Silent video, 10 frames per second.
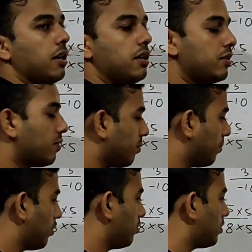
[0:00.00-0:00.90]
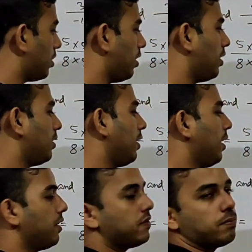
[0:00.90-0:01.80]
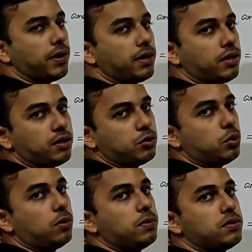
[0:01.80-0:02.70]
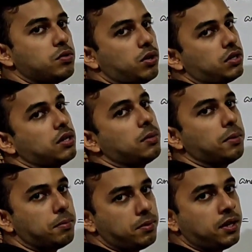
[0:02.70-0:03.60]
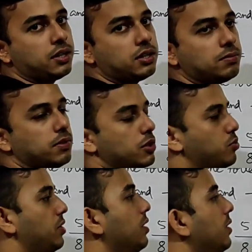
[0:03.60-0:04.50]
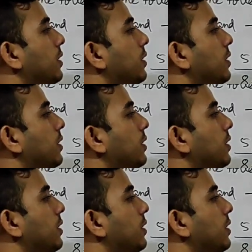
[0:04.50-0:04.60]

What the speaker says: is because there is 12 is what? Negative, that's why.